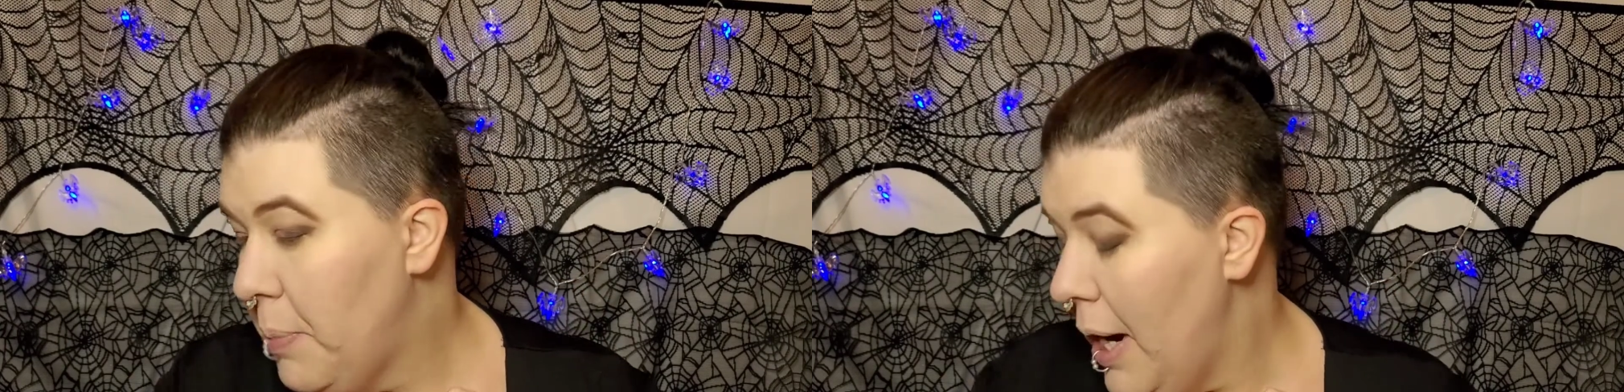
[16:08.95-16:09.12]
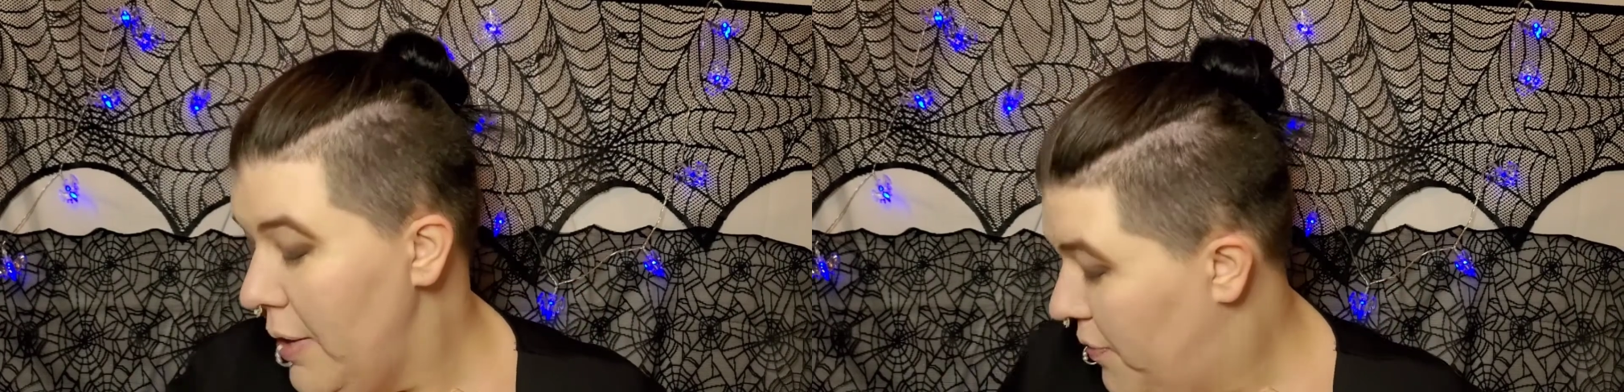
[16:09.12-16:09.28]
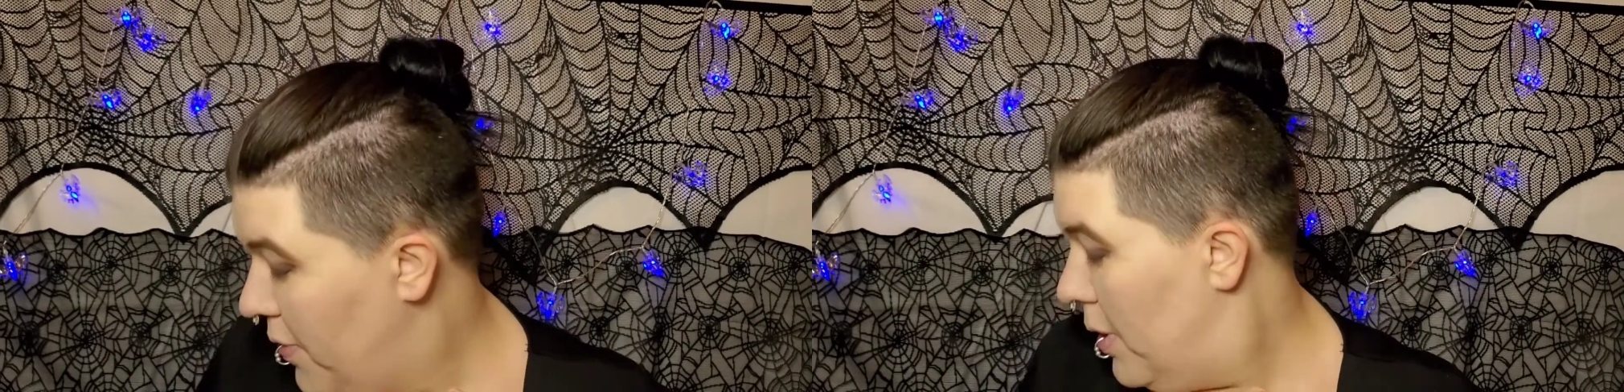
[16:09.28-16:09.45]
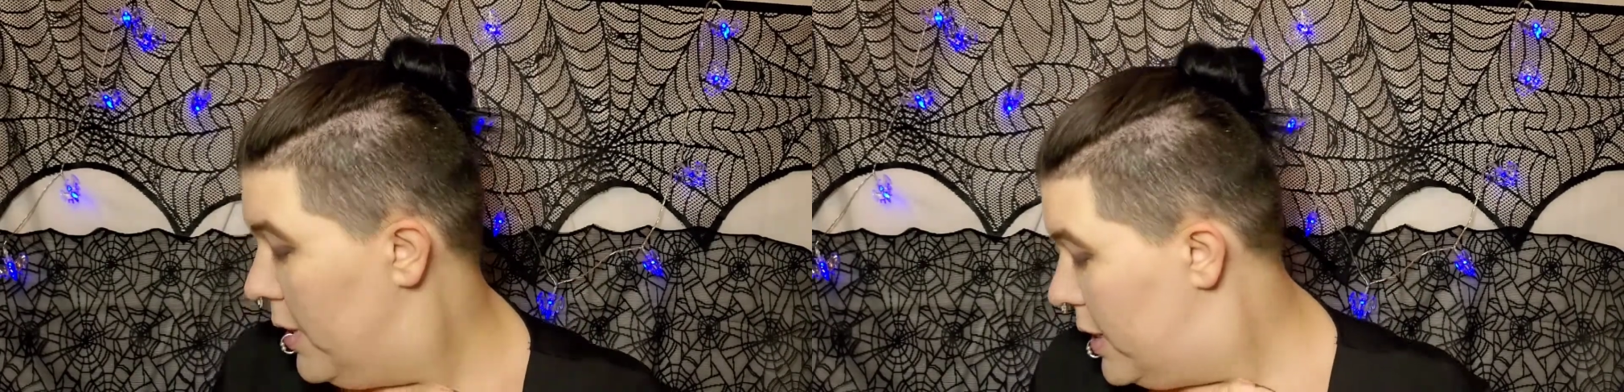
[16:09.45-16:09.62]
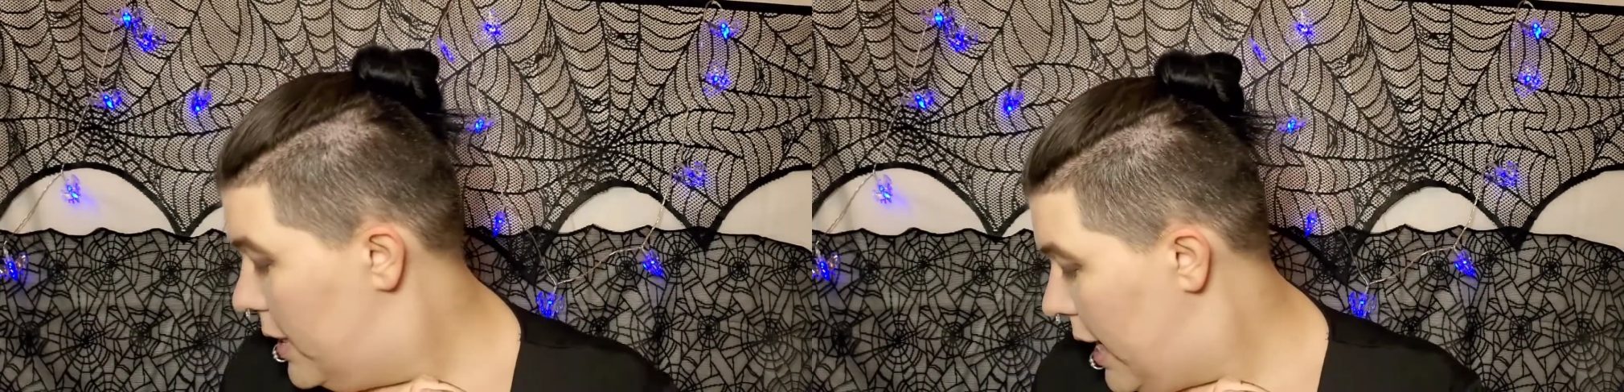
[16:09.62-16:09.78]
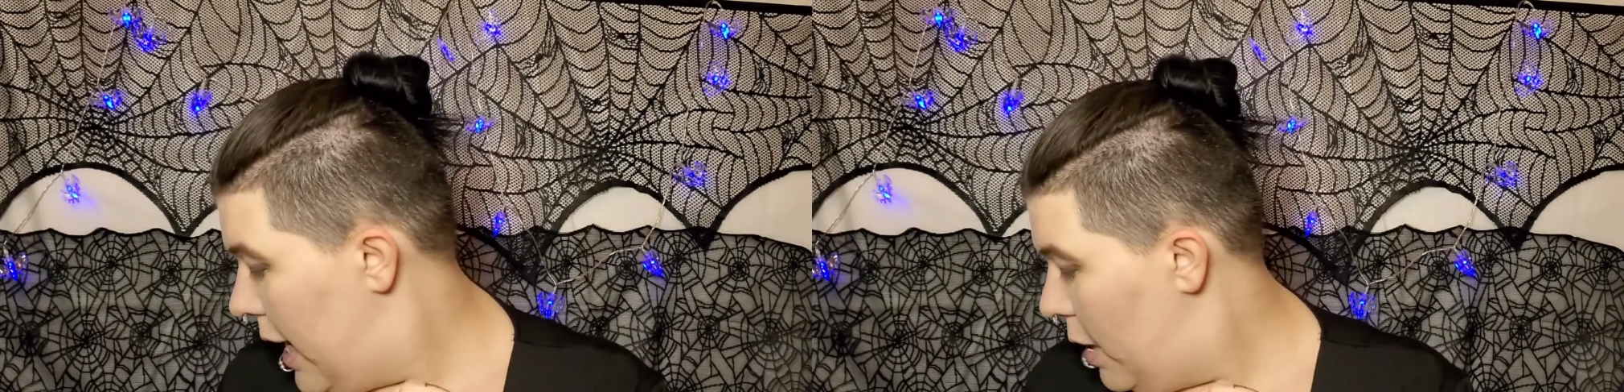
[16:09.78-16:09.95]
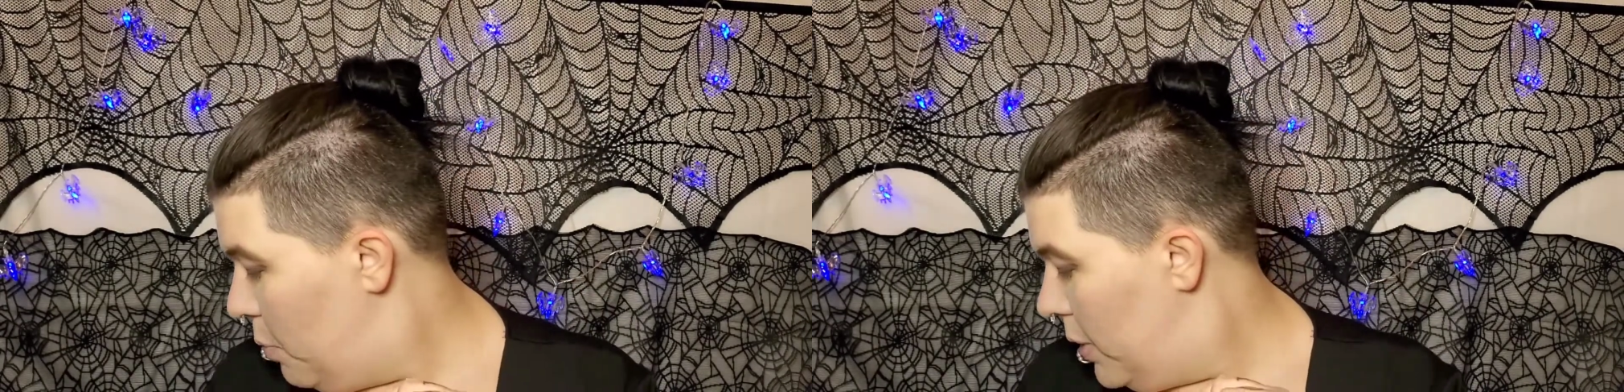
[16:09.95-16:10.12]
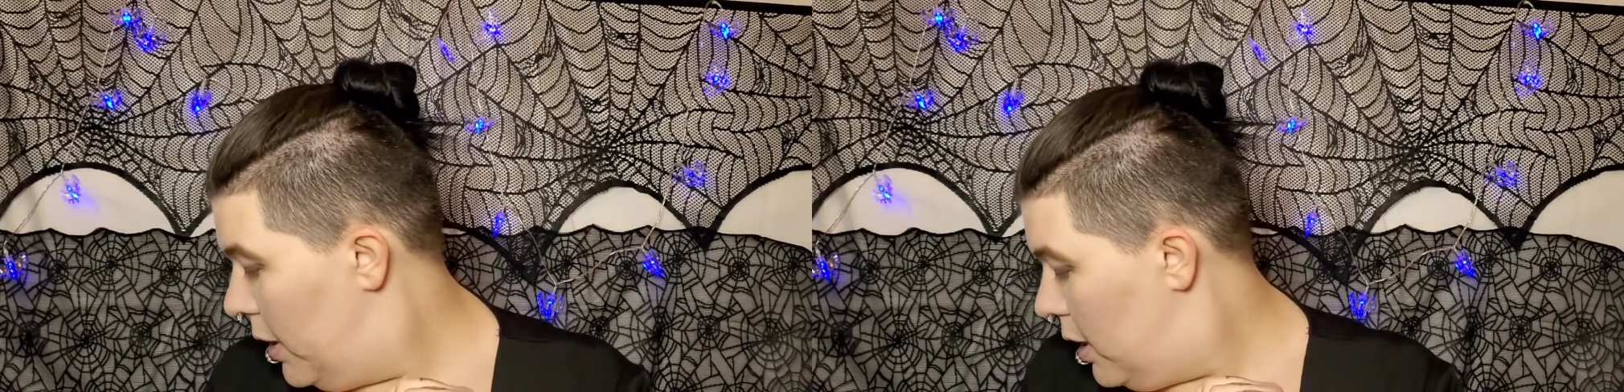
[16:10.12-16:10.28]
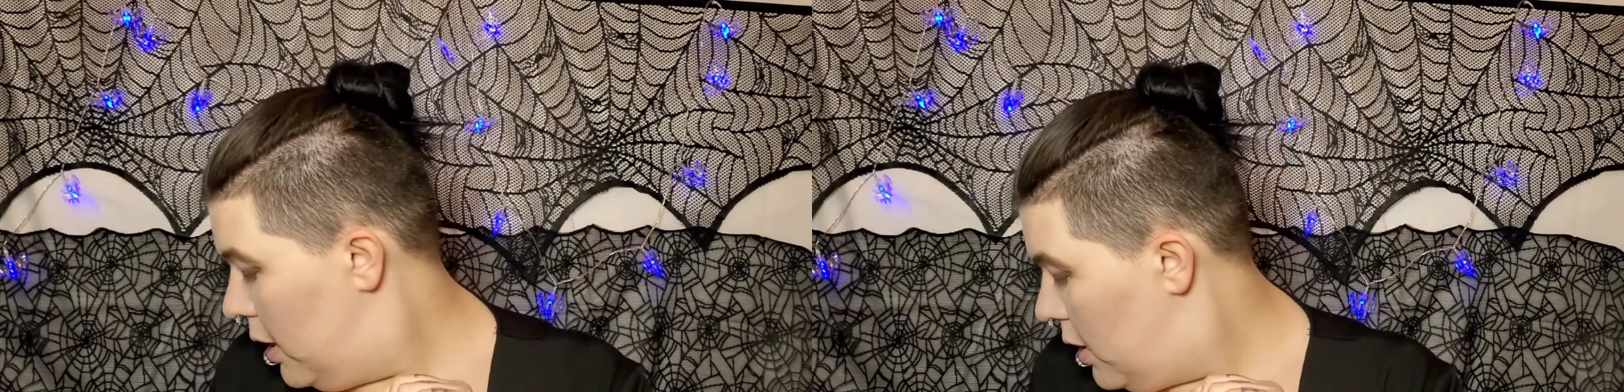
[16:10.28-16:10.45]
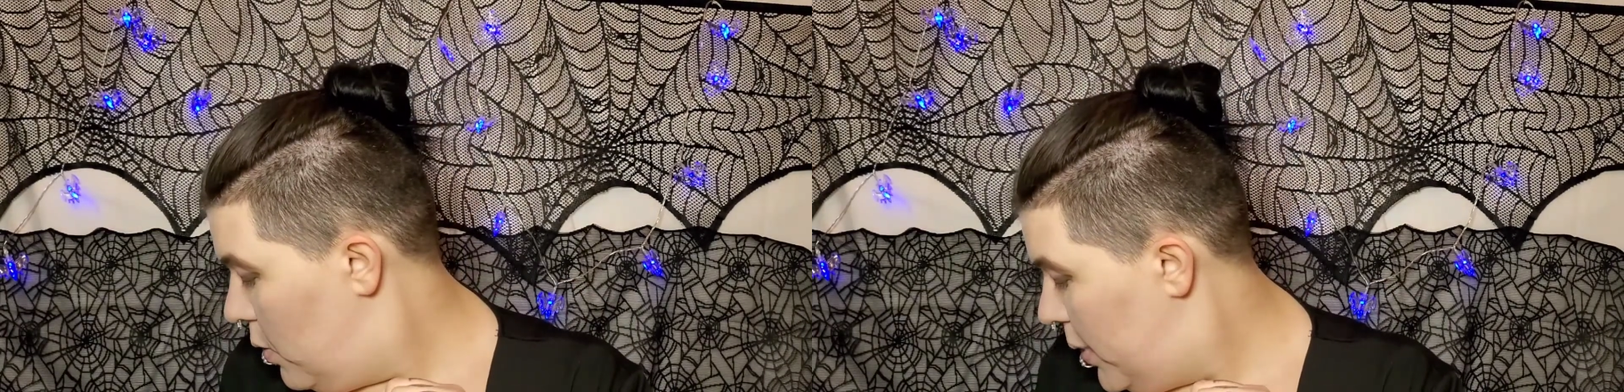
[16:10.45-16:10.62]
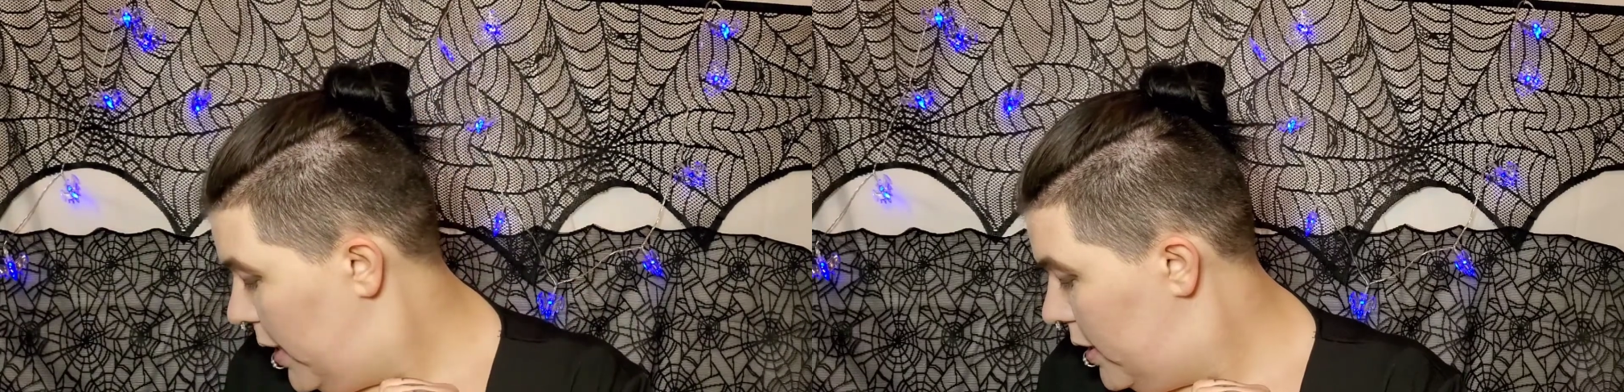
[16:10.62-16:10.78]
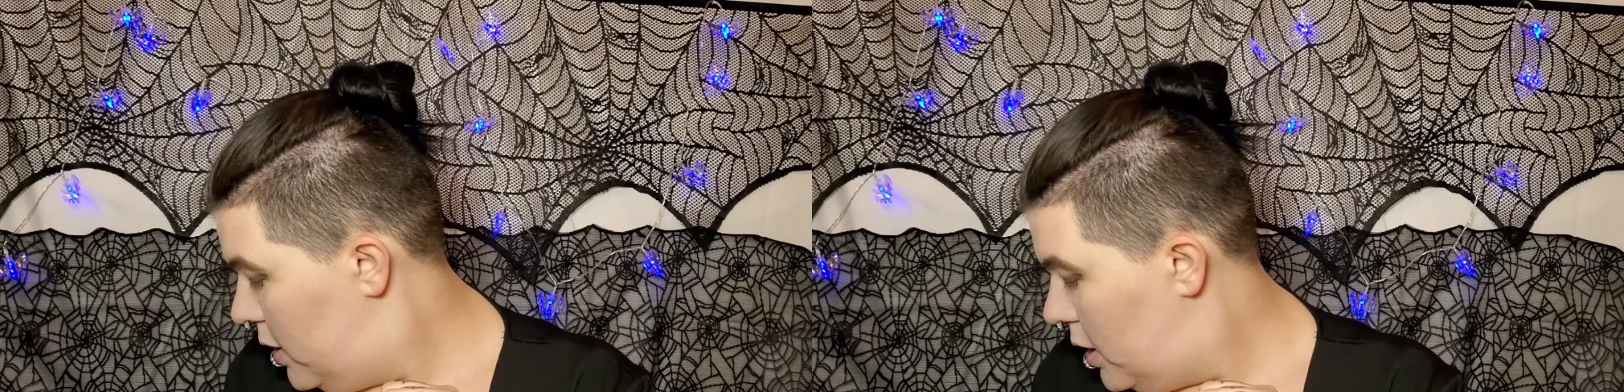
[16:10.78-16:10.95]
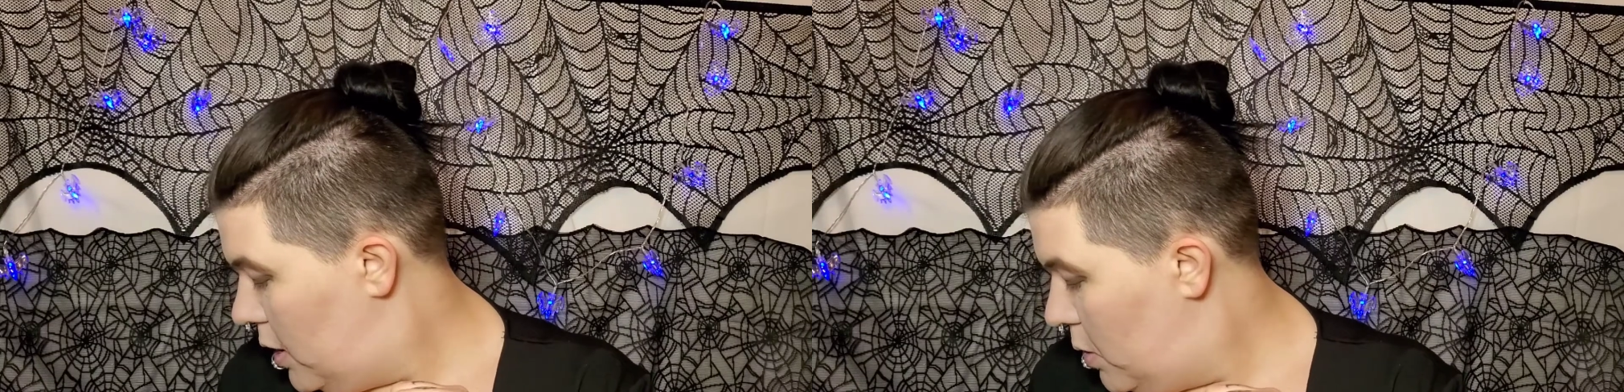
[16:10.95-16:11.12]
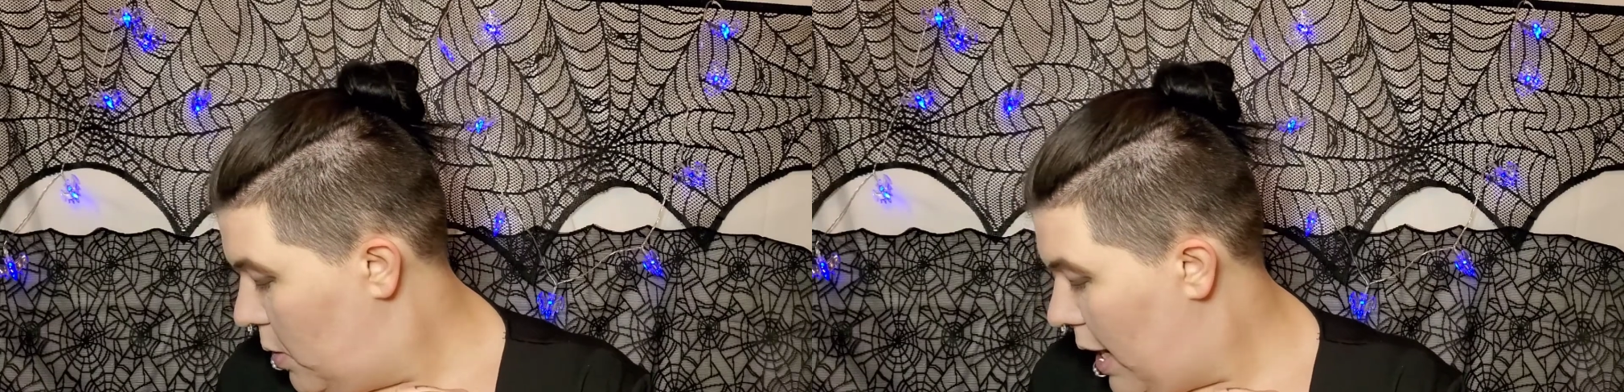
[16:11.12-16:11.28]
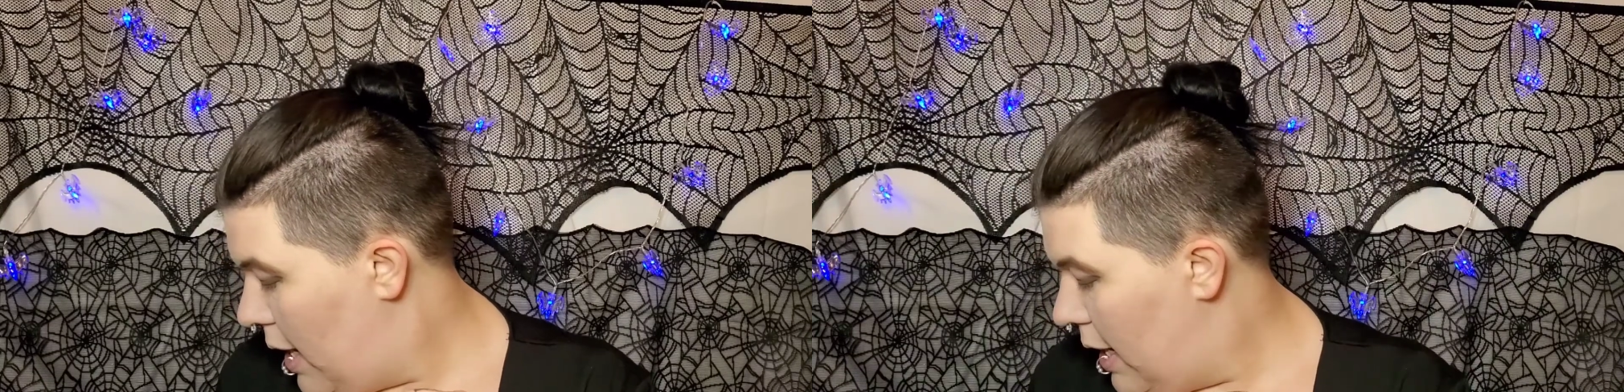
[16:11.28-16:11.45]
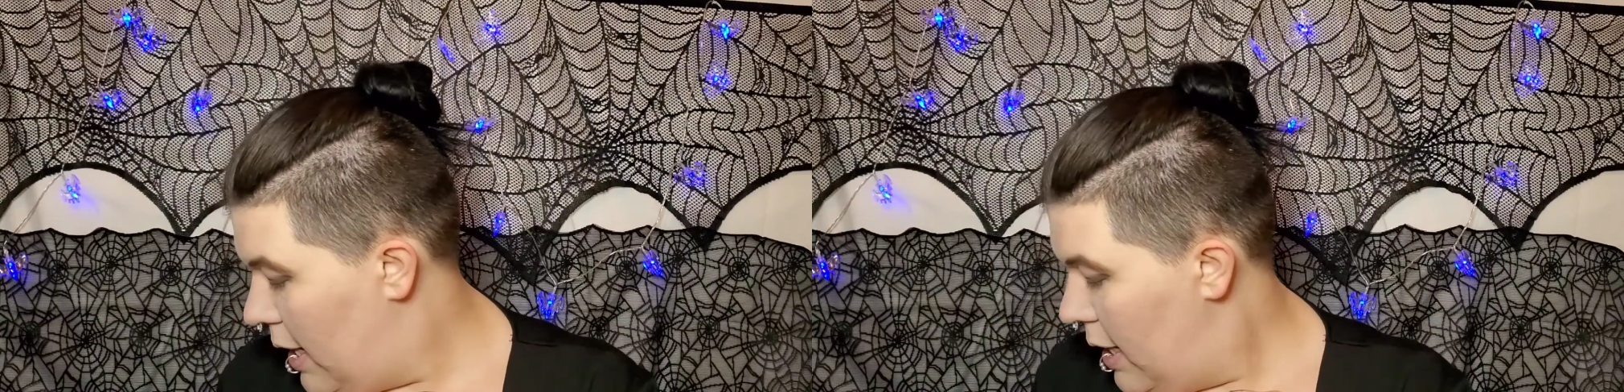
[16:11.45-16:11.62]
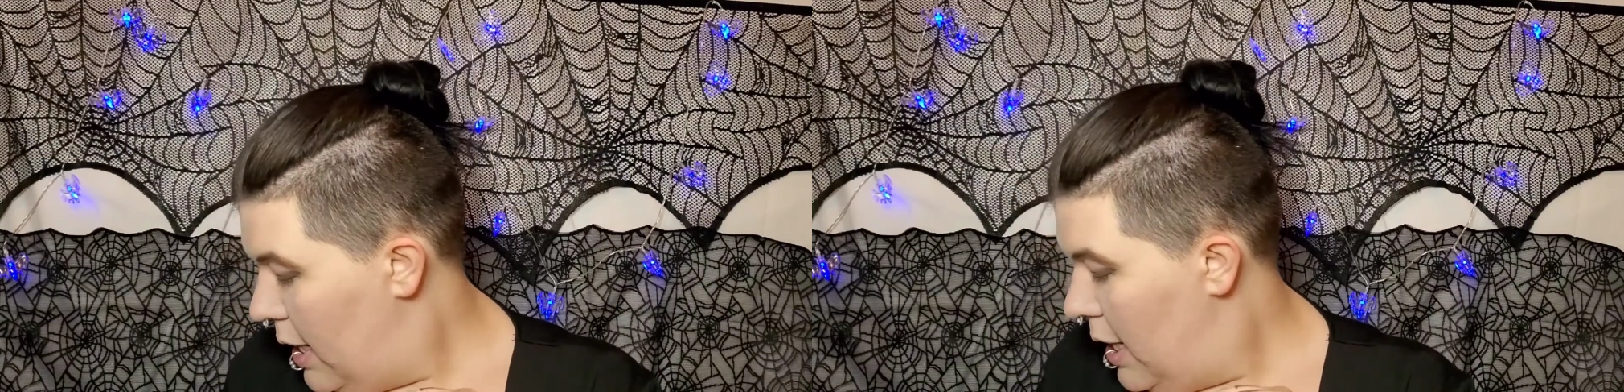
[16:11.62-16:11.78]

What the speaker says: But for today, we're going to